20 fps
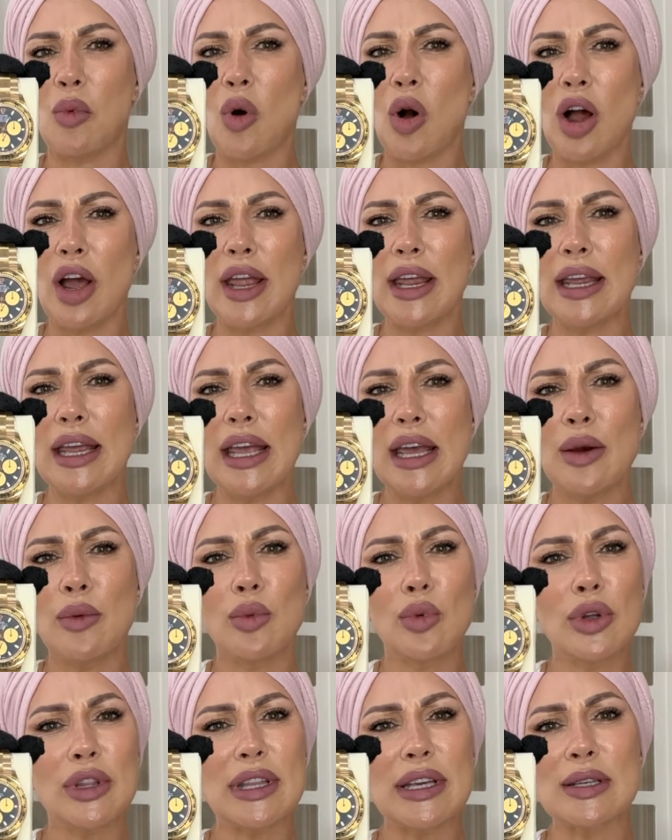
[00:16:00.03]
Why
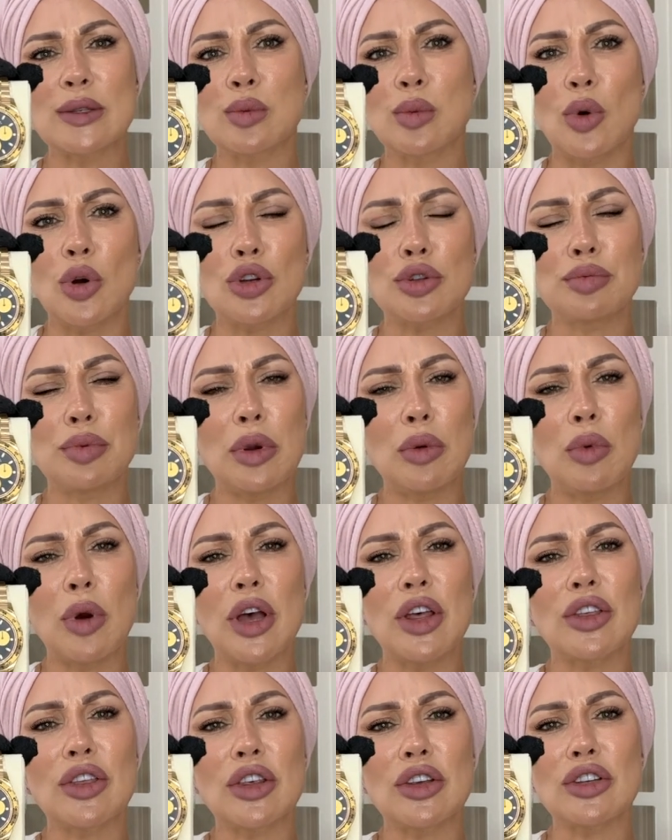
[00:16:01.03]
would this watch be
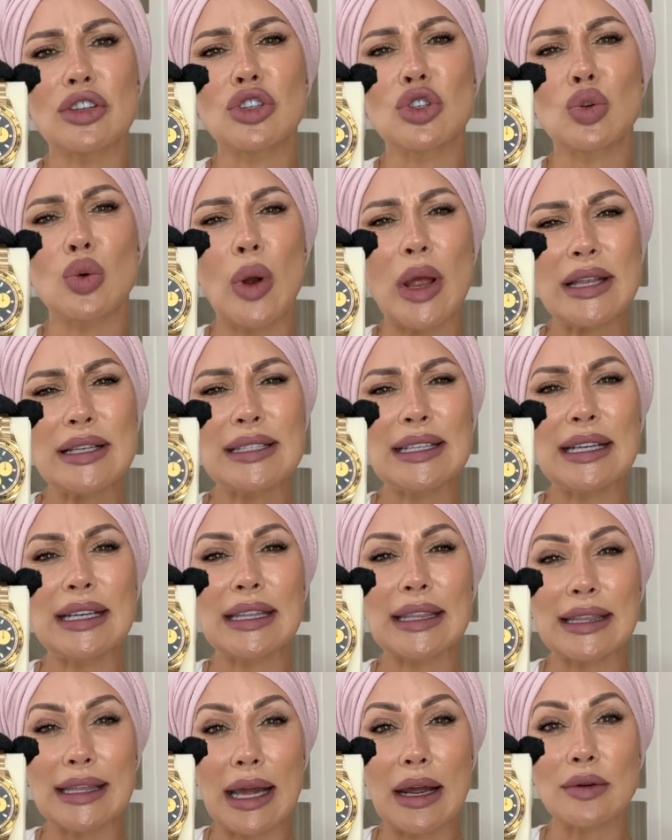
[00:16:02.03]
worth
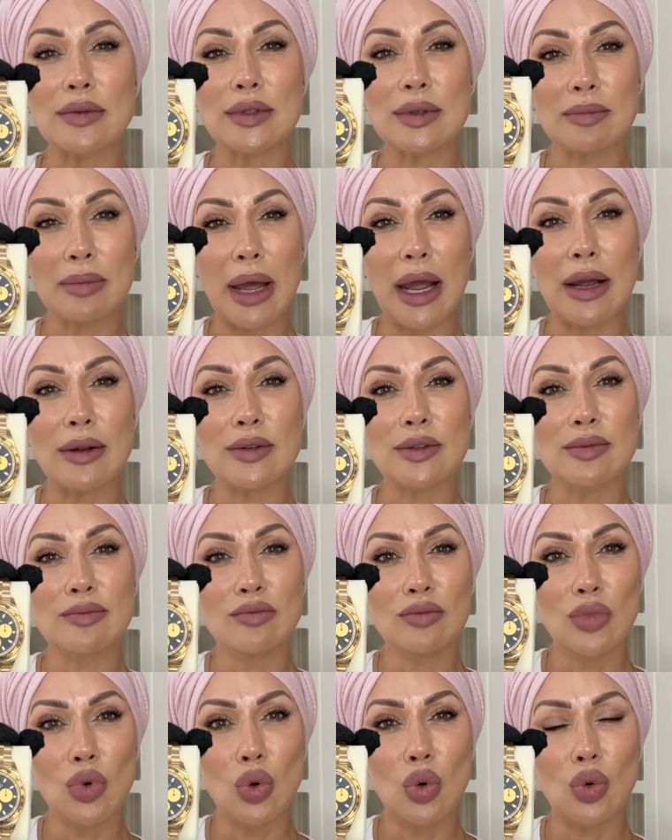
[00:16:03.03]
£20,000
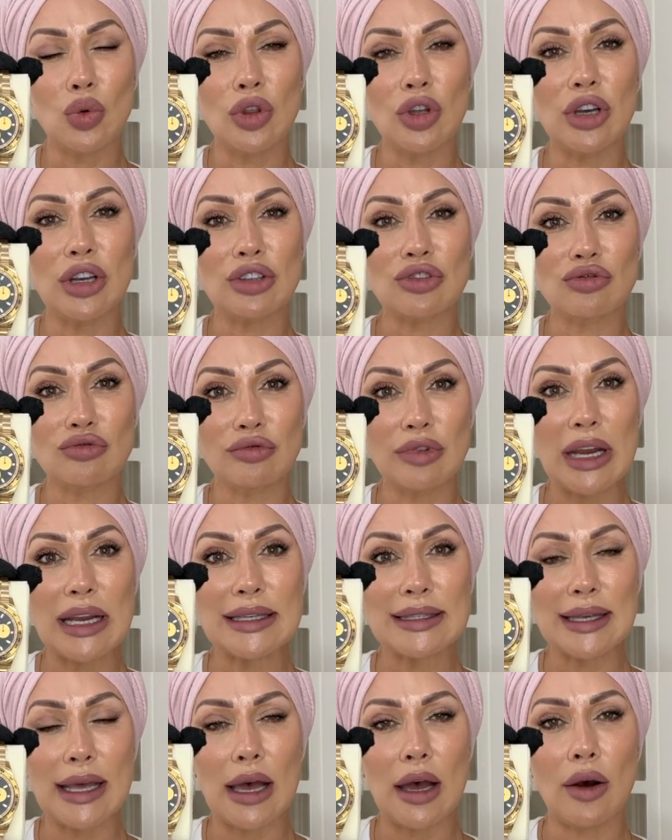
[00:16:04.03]
more than its
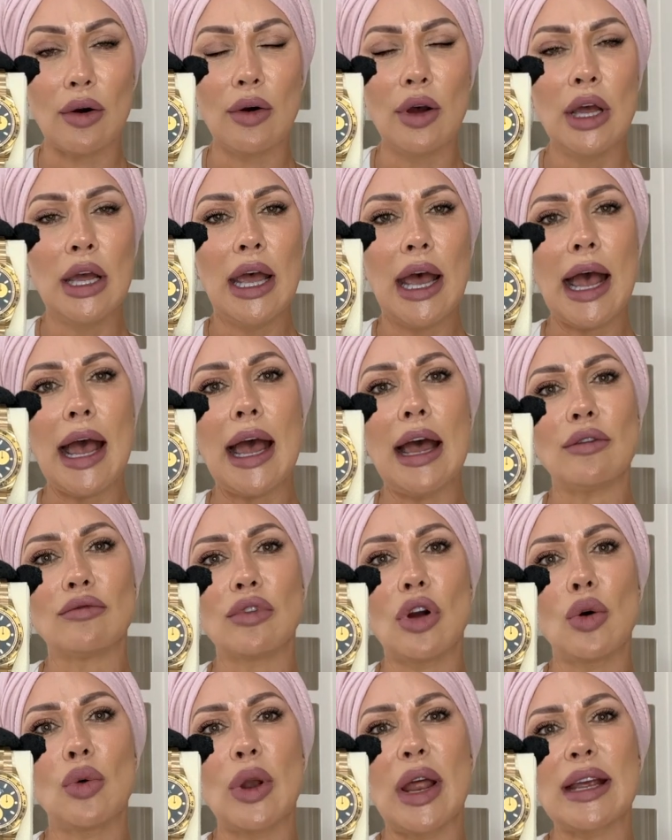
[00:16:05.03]
retail at
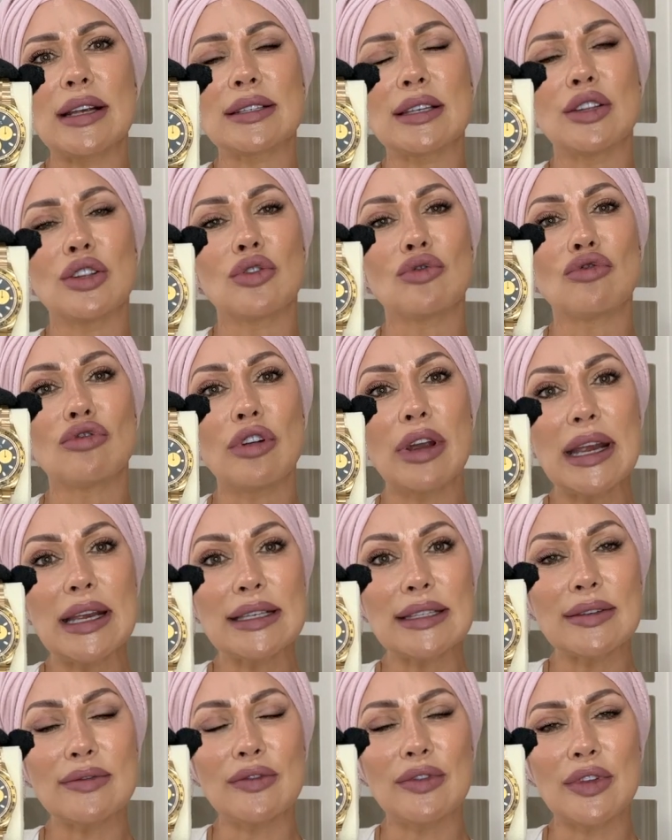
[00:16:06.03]
Rolex? And the
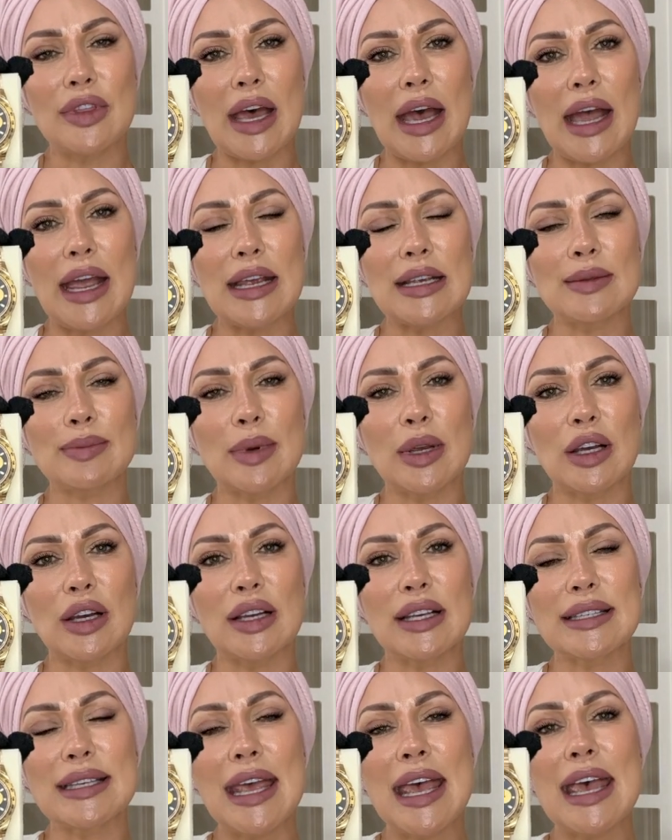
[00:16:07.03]
reason for that is
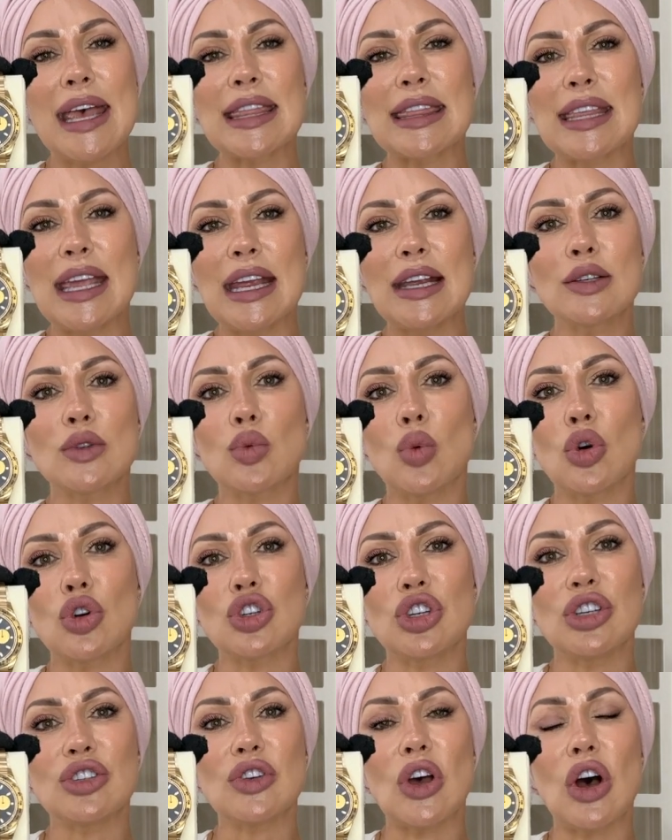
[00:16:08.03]
because these
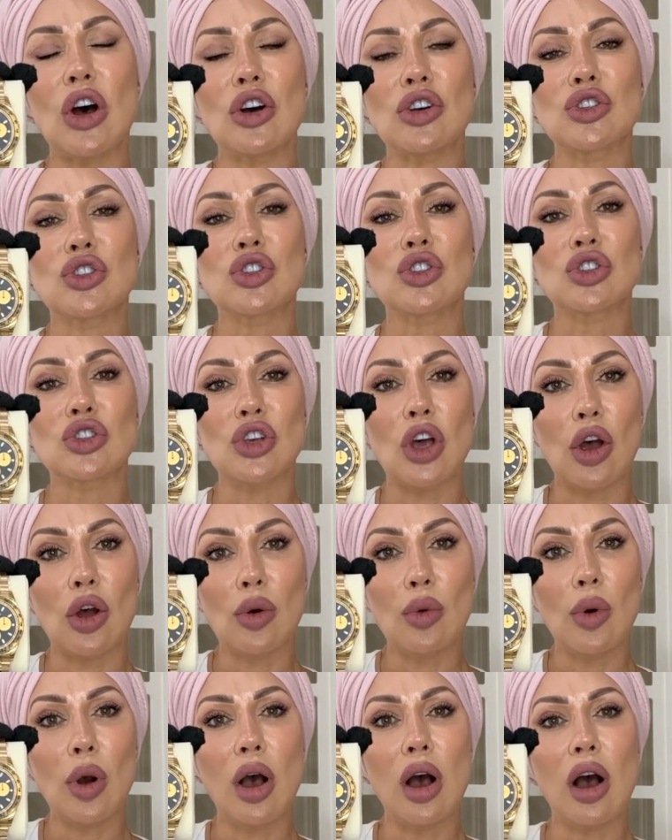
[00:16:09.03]
watches are
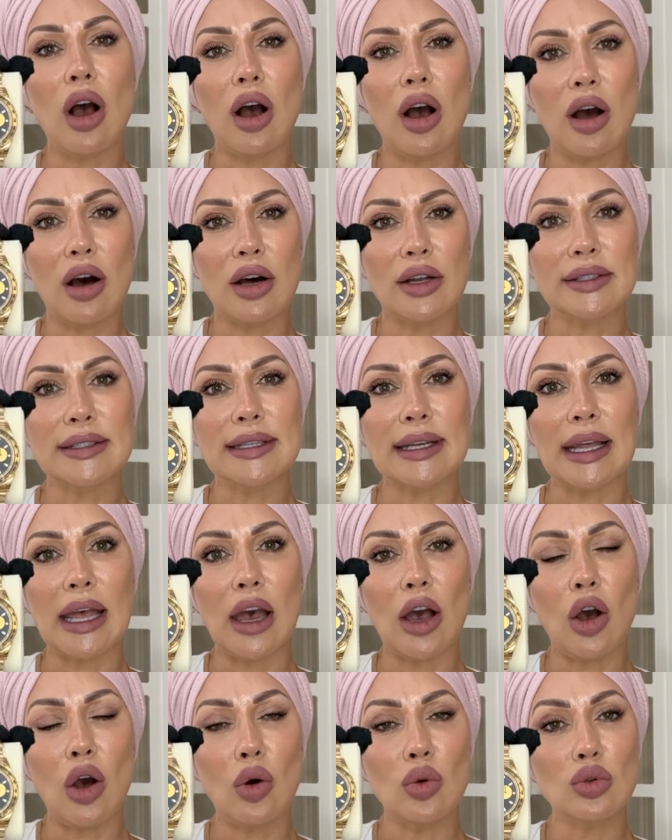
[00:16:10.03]
so hard to
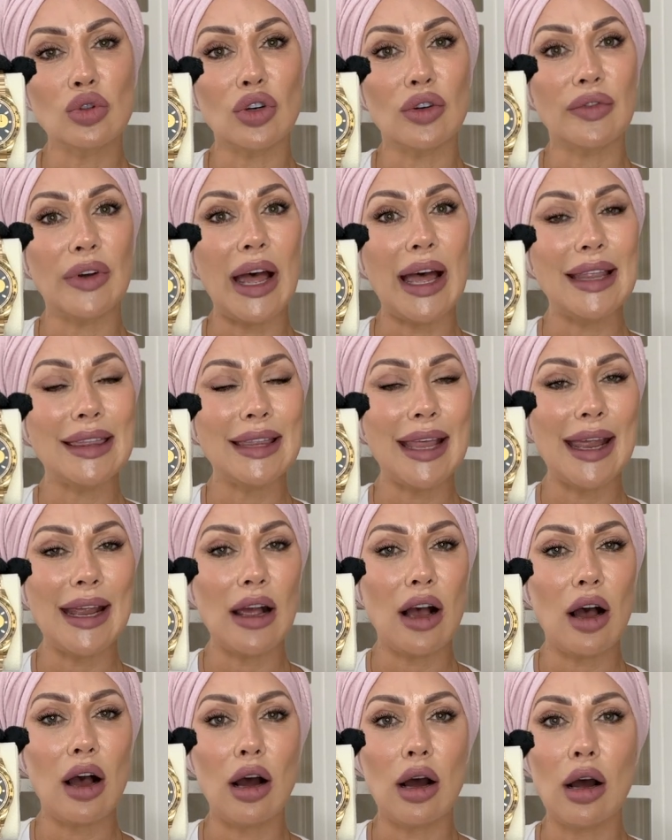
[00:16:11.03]
get hold of, and
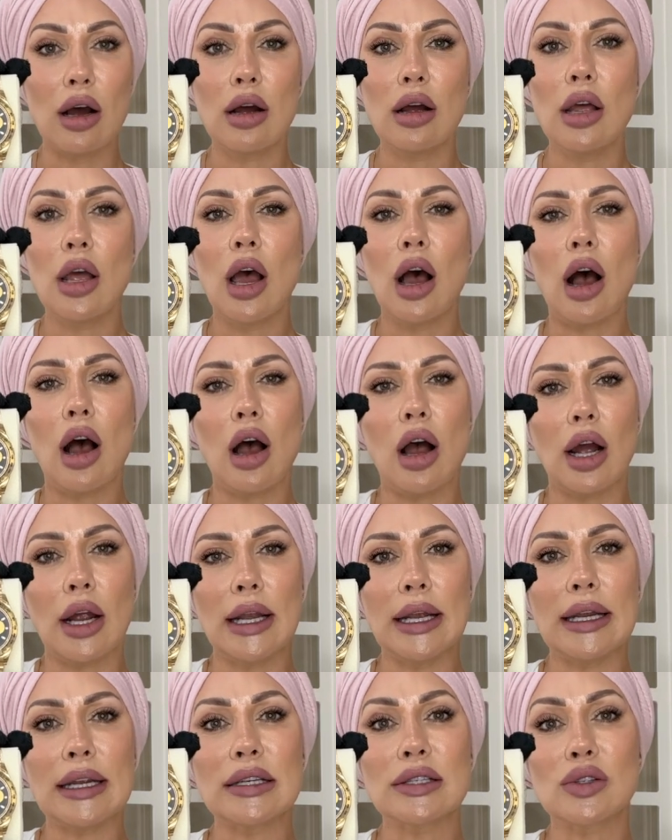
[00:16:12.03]
they are
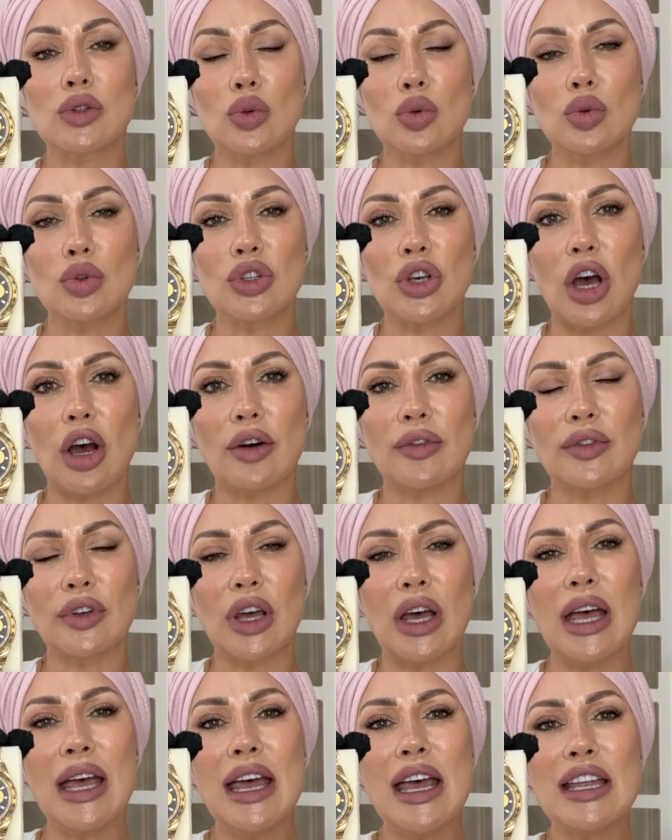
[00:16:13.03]
highly sought
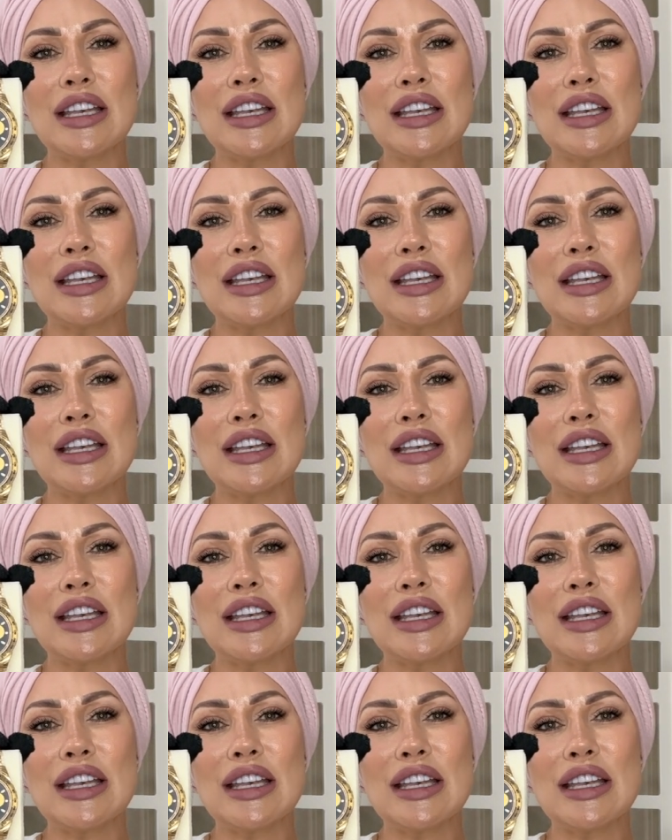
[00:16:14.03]
after.